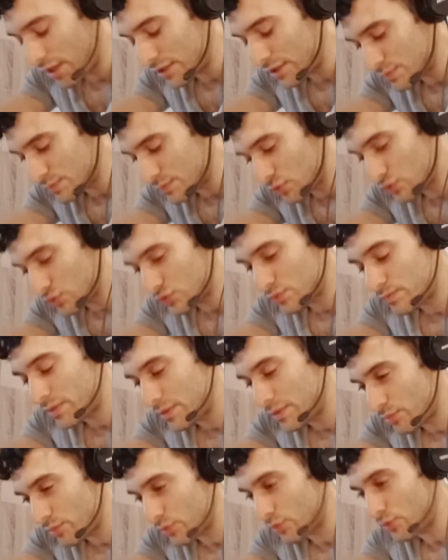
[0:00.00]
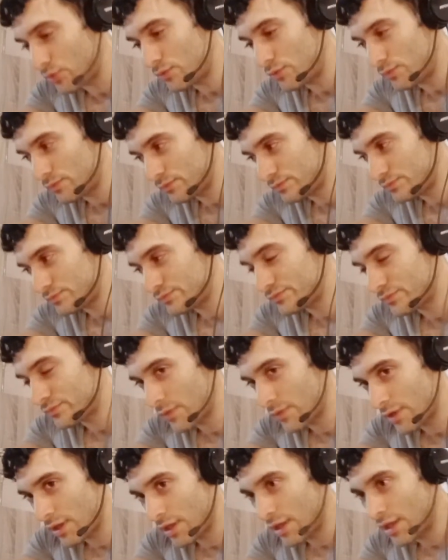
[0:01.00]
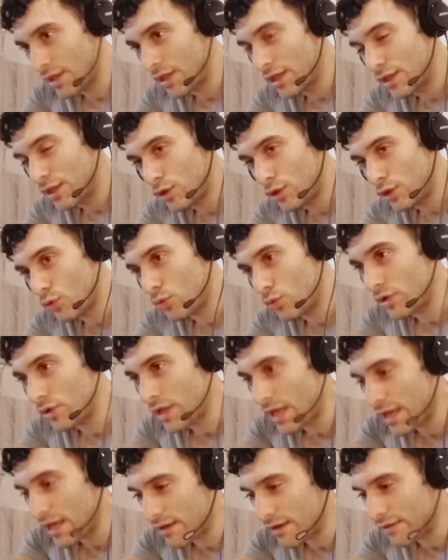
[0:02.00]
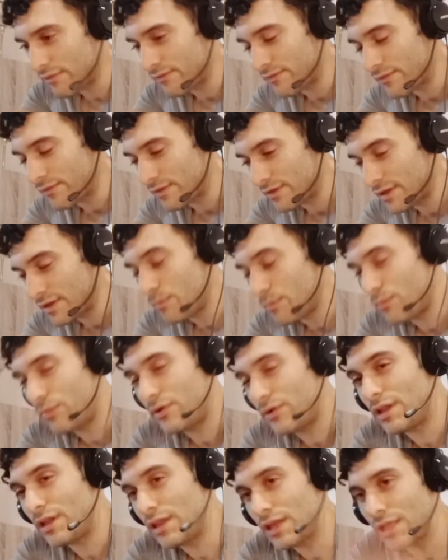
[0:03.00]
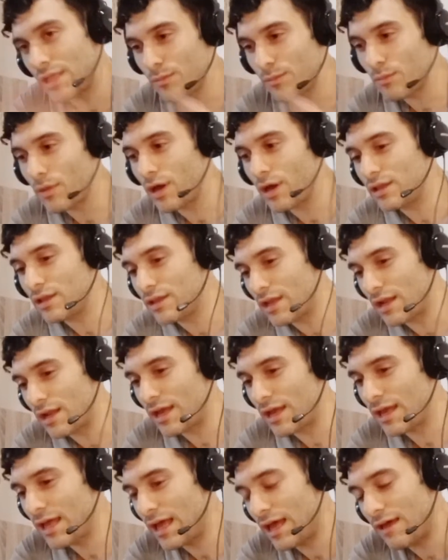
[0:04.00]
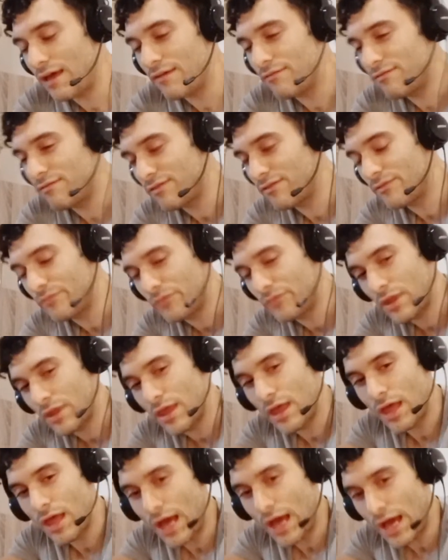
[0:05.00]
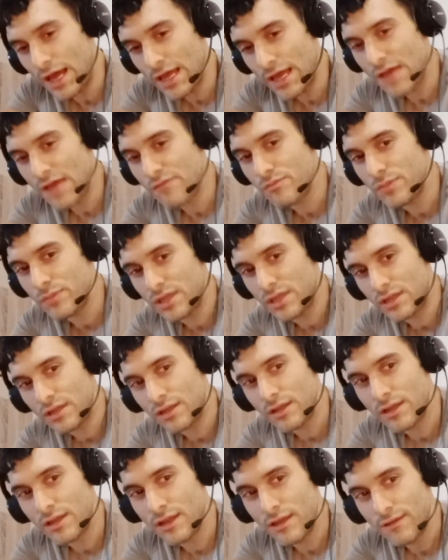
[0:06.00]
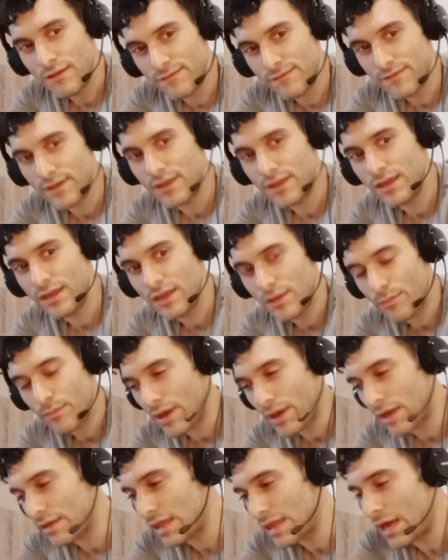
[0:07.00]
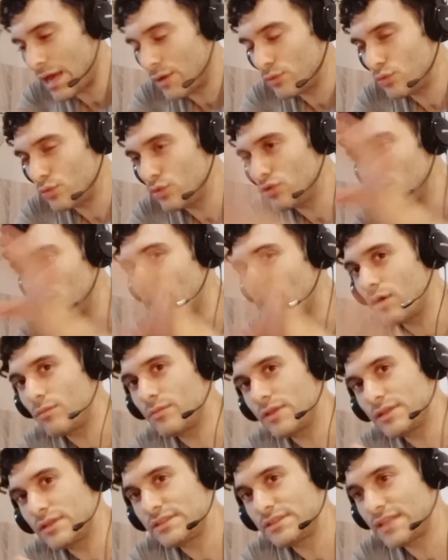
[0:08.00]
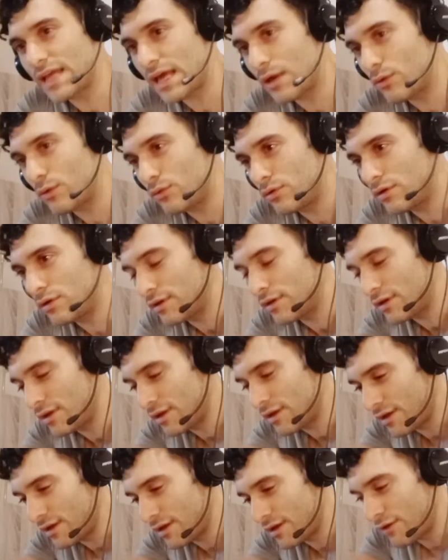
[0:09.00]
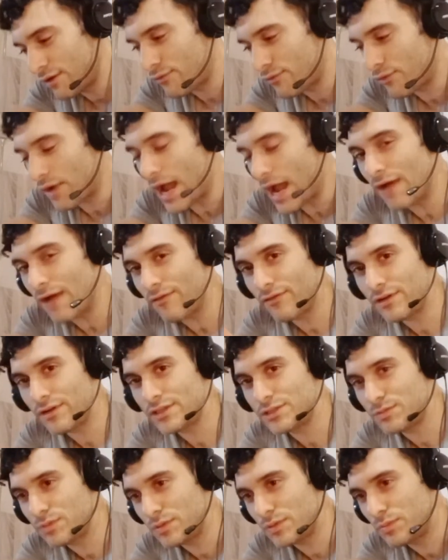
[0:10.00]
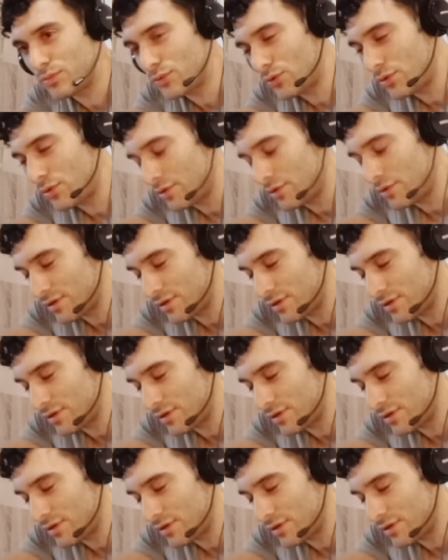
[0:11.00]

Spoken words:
most people don't have the brilliant mind that I have been thinking about how to dumb this down for average people